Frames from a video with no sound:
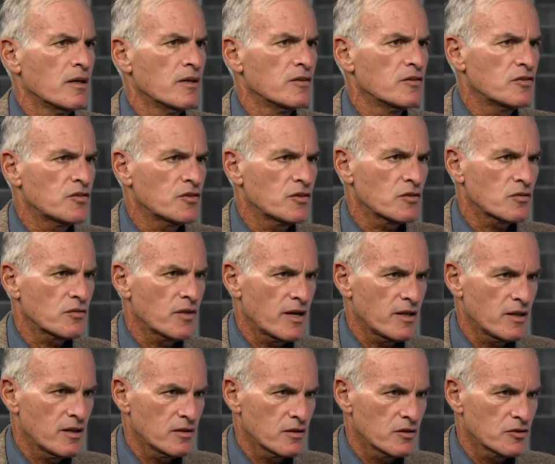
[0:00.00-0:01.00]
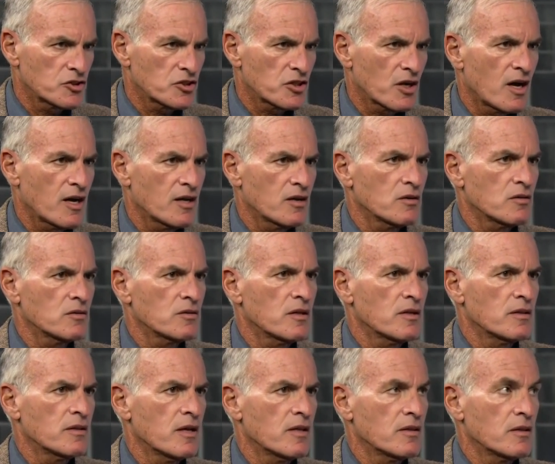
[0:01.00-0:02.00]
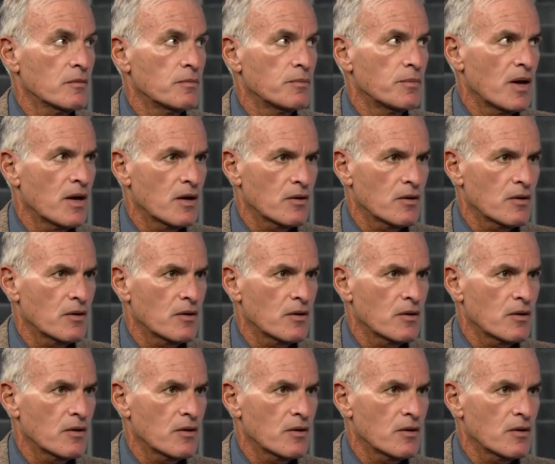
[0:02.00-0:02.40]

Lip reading: incinerated the child, and then the